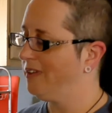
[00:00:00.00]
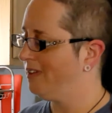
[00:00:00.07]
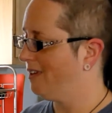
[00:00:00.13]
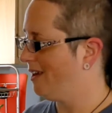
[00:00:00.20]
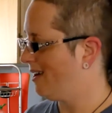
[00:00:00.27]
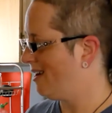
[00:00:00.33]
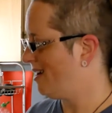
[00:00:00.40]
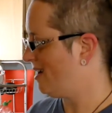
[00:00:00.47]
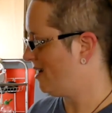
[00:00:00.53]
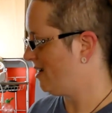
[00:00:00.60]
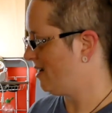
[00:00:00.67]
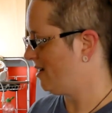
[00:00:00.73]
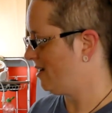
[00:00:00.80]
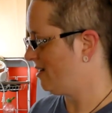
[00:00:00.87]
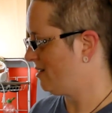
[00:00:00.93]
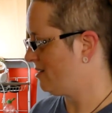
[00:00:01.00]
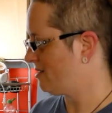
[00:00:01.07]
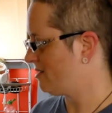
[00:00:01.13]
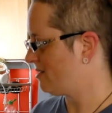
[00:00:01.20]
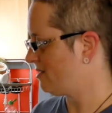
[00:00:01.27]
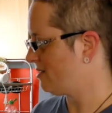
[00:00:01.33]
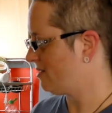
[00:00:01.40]

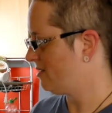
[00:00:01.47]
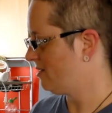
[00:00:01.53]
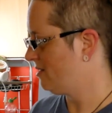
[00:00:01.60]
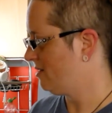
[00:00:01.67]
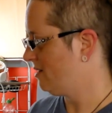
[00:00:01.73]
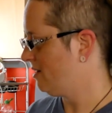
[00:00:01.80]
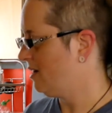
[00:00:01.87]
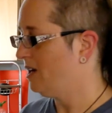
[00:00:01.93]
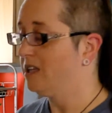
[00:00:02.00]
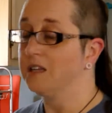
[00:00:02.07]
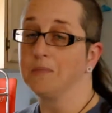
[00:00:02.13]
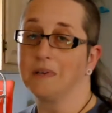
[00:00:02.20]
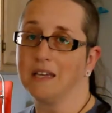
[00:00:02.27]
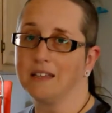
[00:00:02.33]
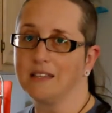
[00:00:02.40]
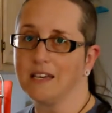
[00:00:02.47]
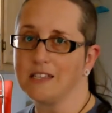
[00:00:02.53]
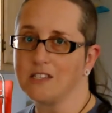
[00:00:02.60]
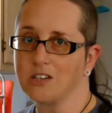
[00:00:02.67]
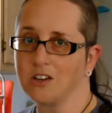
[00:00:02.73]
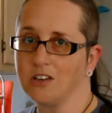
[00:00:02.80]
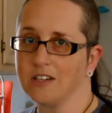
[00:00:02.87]
And let me get that
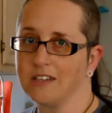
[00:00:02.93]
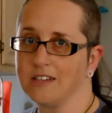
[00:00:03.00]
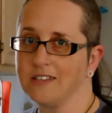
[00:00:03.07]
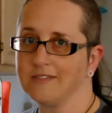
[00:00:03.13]
started.